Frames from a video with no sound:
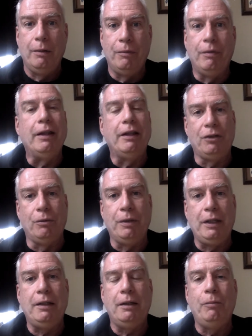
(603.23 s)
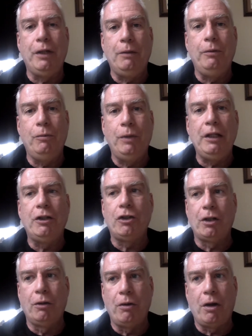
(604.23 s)
We really do. We need, we, need, we need to
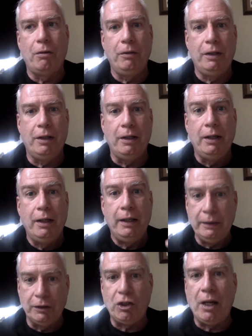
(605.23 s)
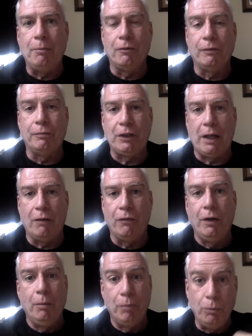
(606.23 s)
show not only that he's ashamed of himself,
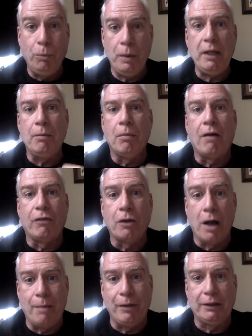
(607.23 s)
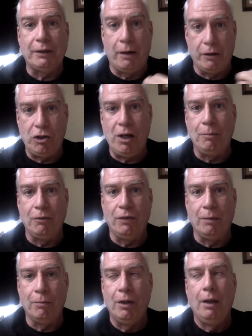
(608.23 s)
but that we, Marvel Comics, are ashamed of
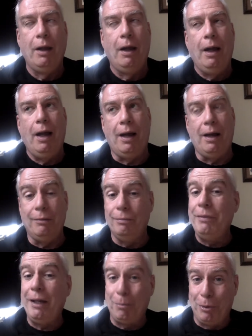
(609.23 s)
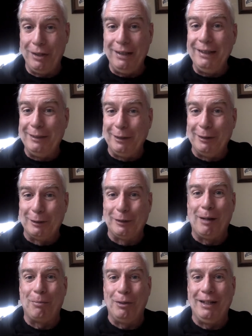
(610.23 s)
him. Uh, made it pretty easy to
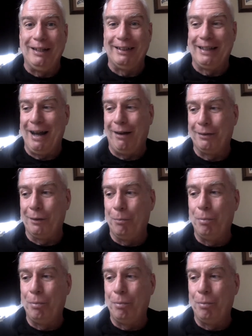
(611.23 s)
stop reading the character.